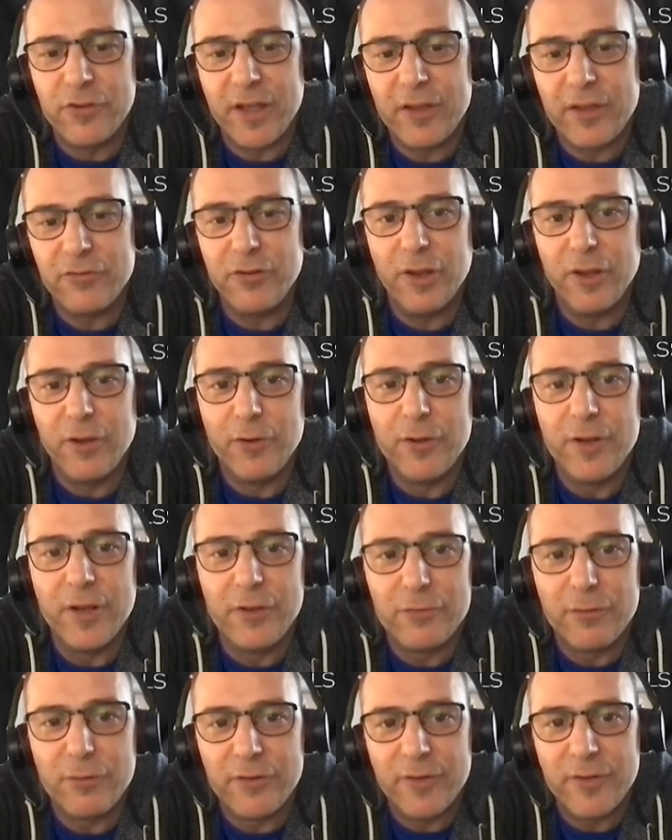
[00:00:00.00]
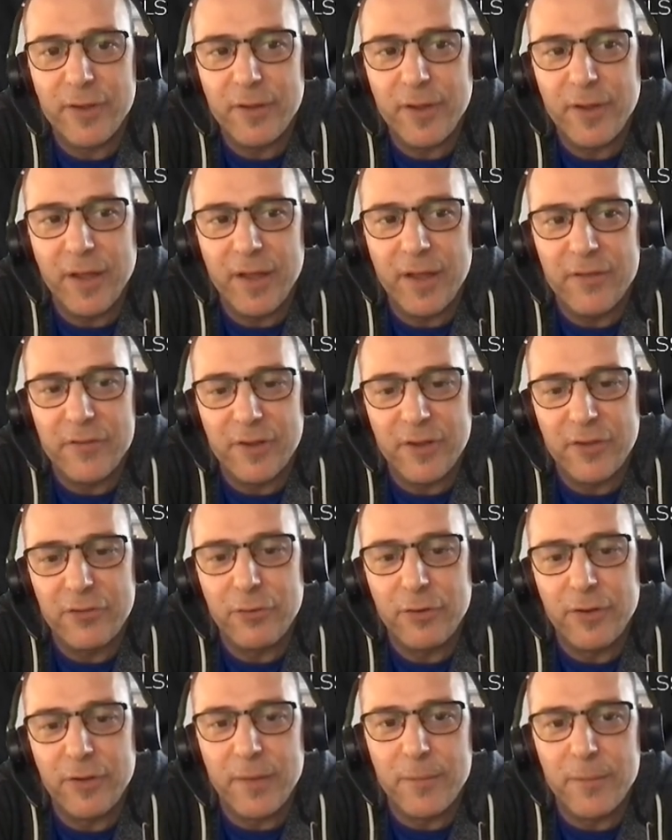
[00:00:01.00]
which is actually it's an
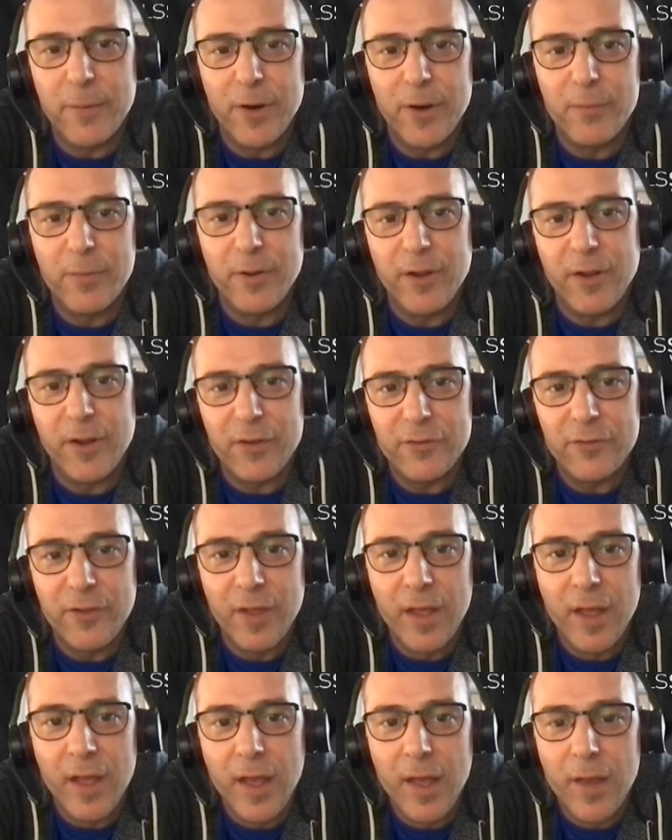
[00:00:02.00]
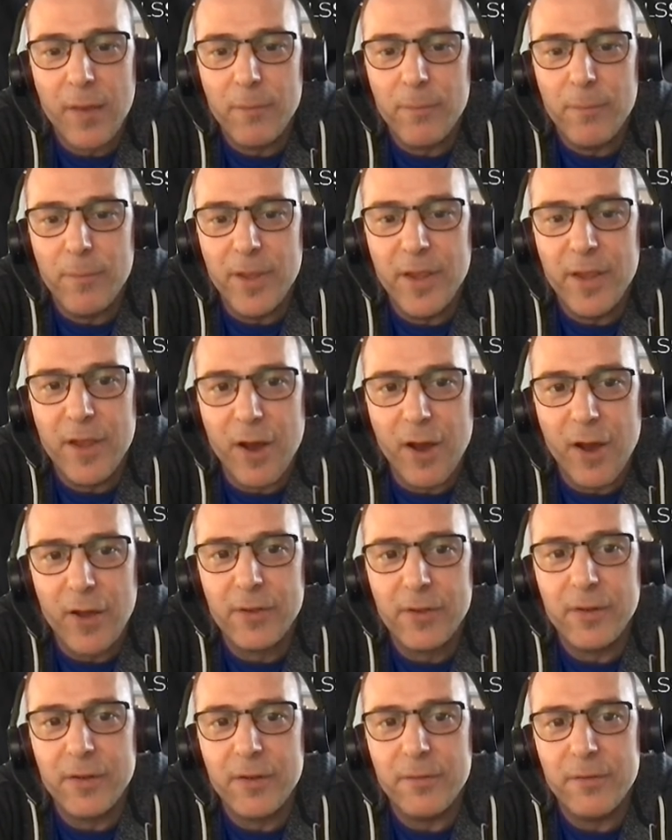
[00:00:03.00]
interesting part because
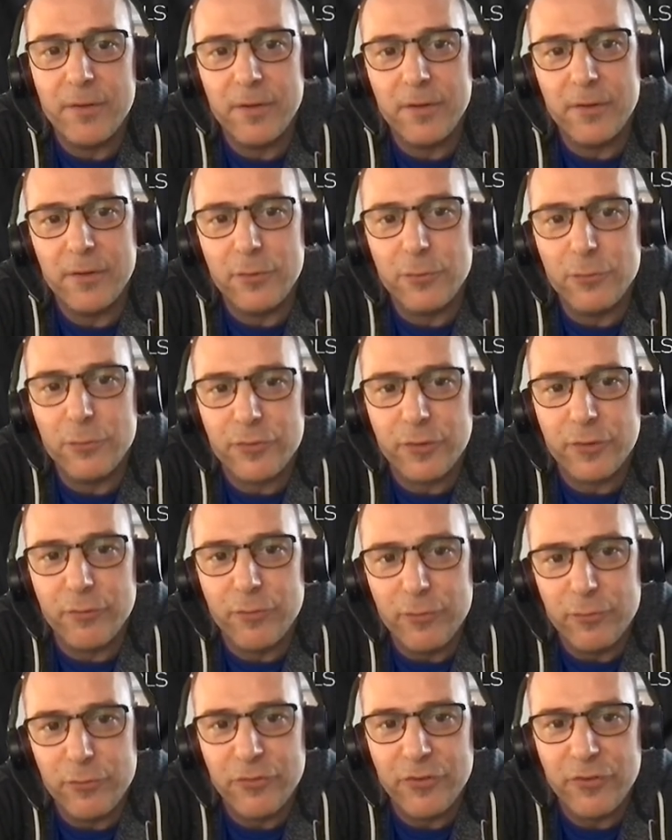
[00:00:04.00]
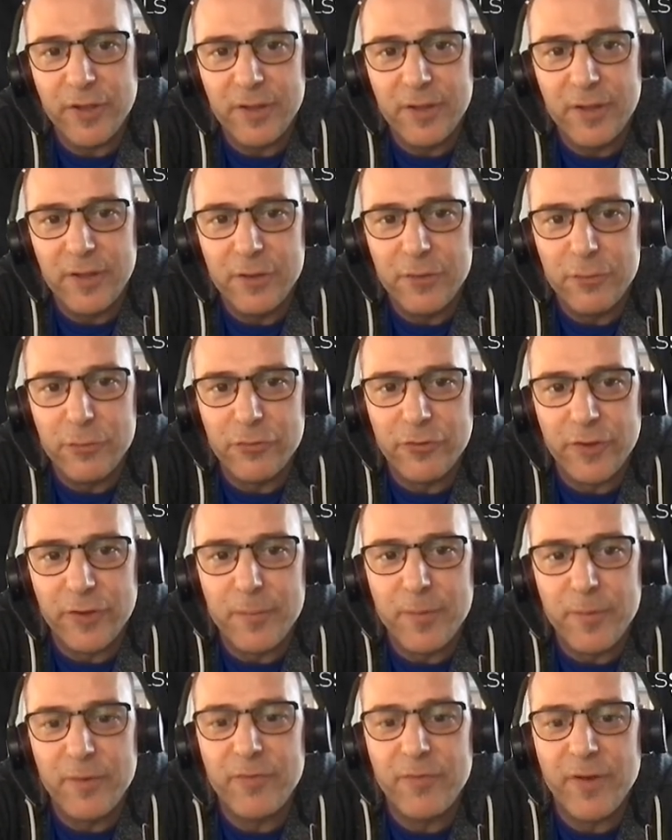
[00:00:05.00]
beyond use of USID, to
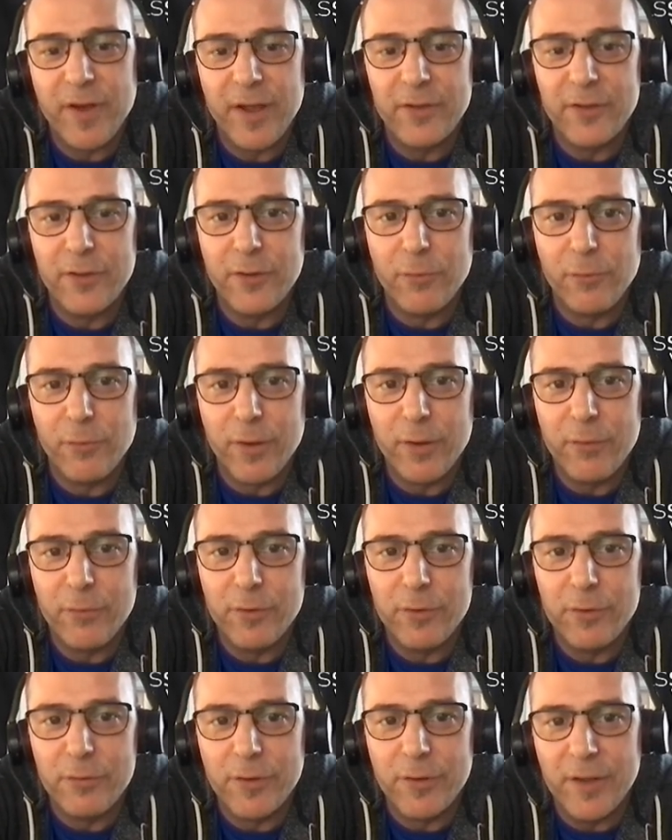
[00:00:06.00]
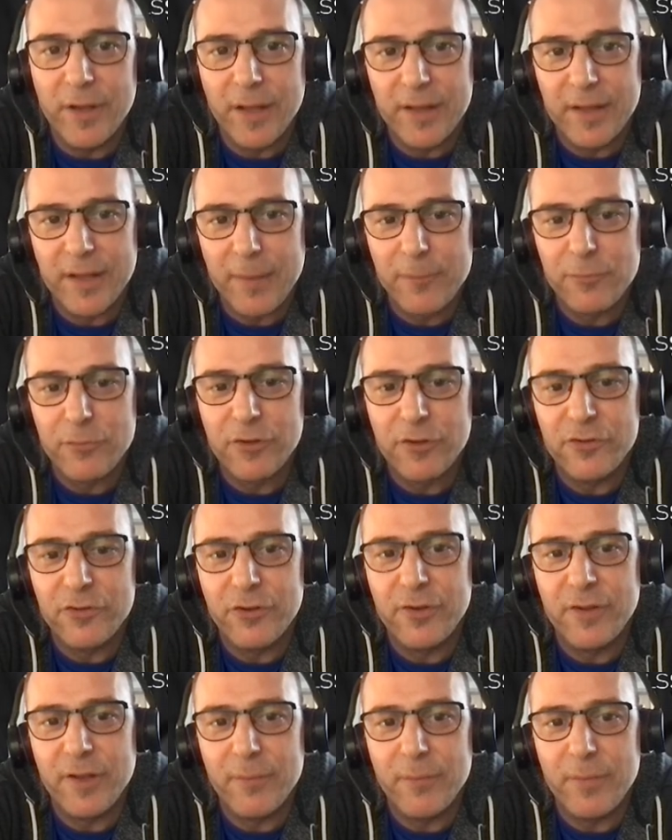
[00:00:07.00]
simplify the way we do the
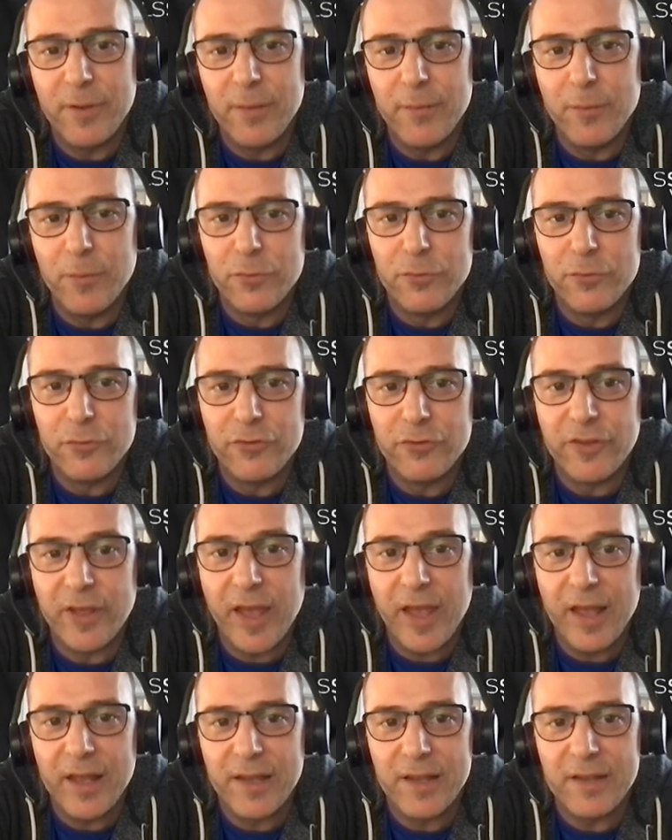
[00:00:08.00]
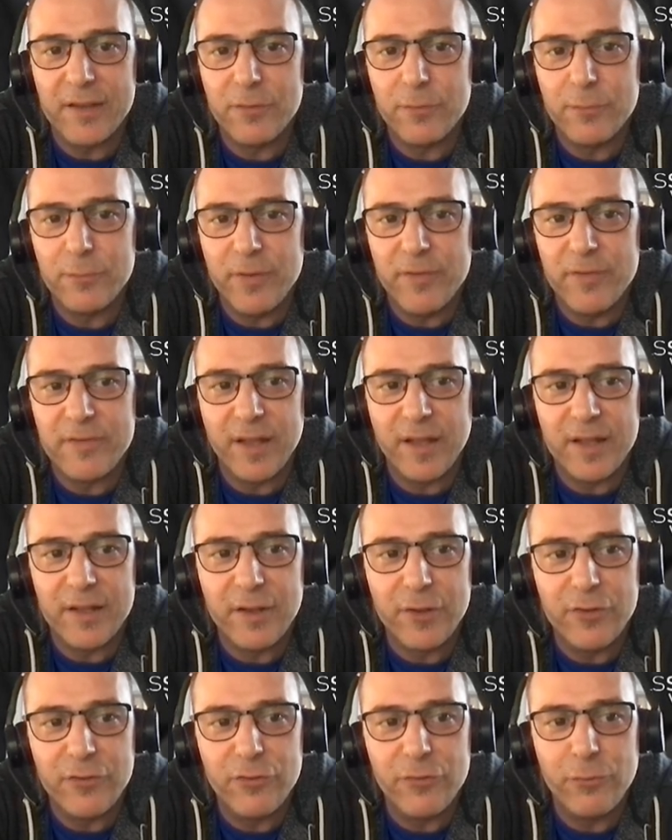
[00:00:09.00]
encapsulation and be able to scale and be
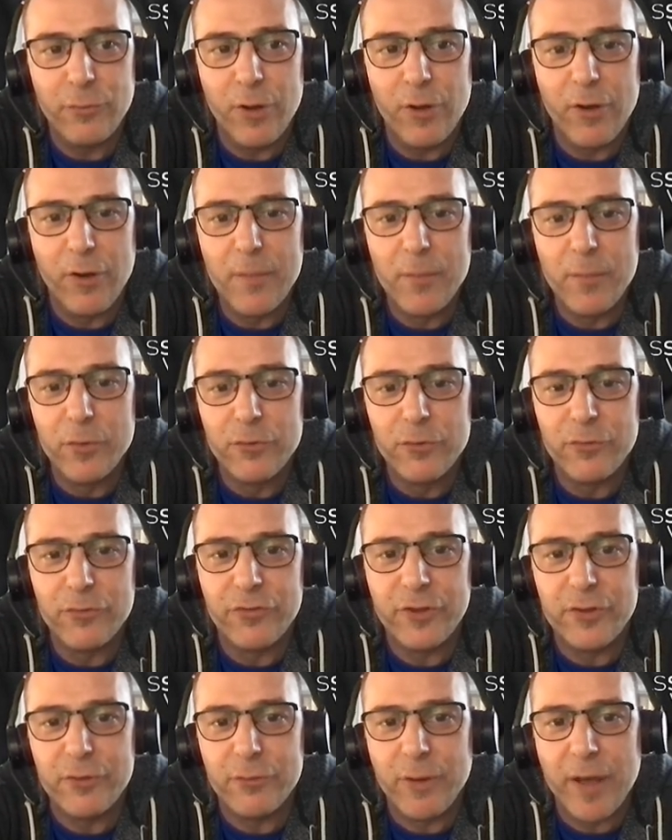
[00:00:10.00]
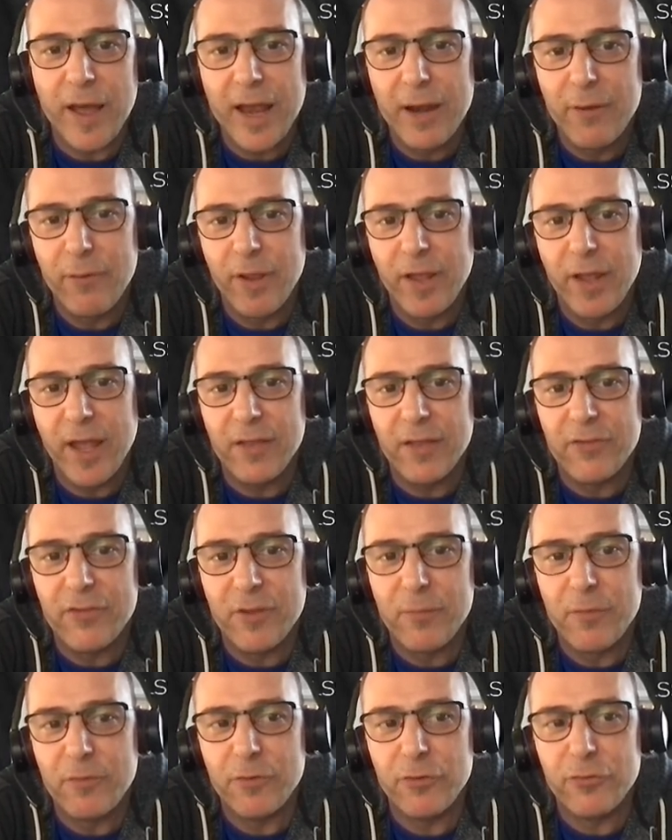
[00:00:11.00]
stateless, we are able to
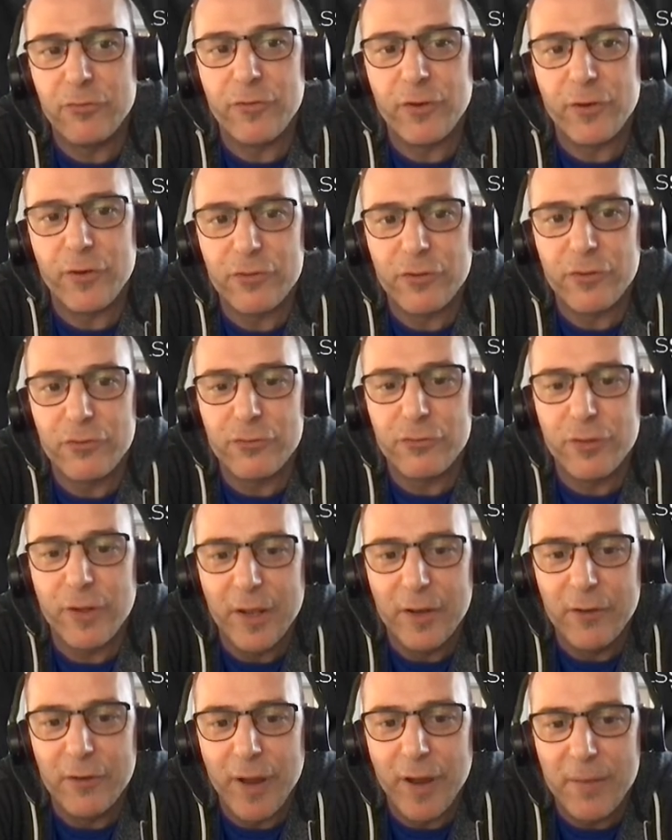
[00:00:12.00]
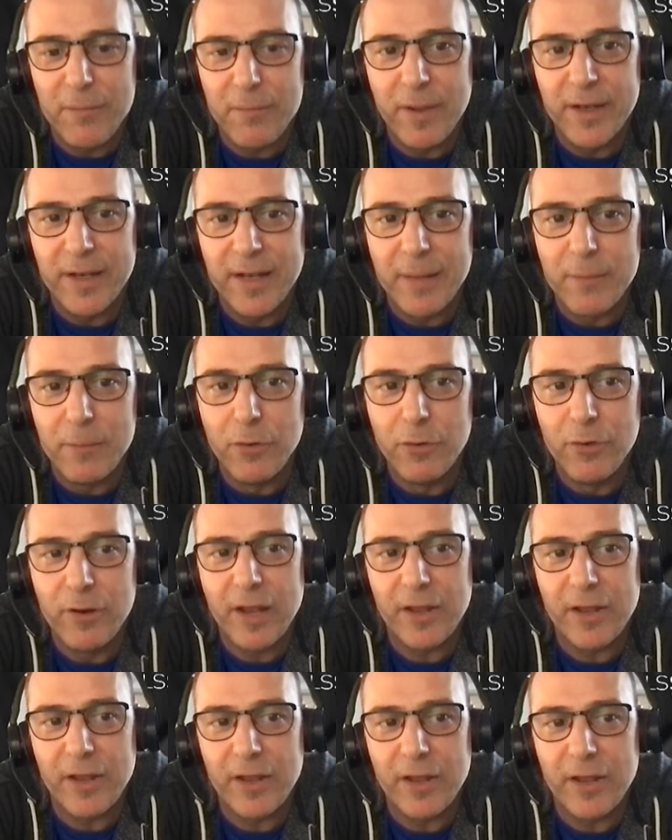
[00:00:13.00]
aggregate some of those functions together and make them
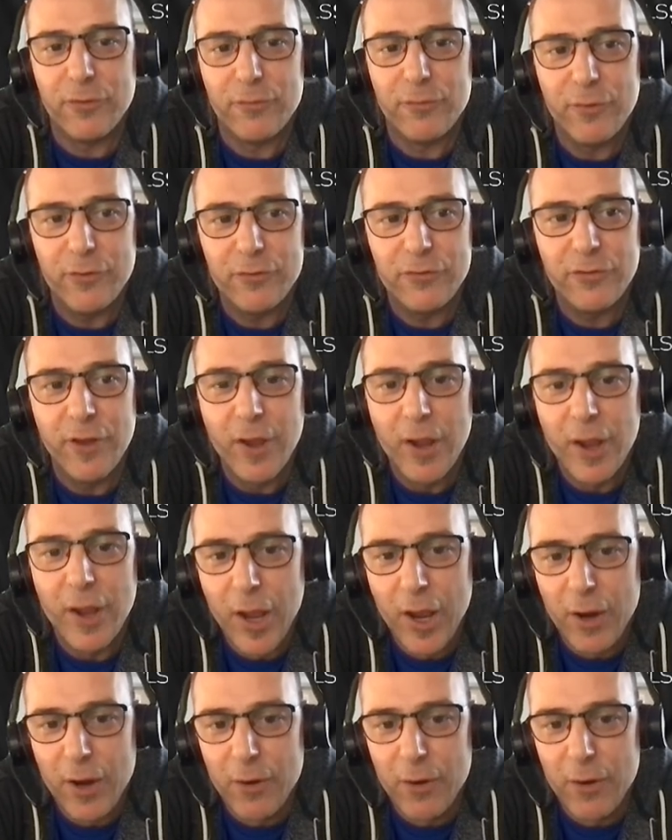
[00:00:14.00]
look like a service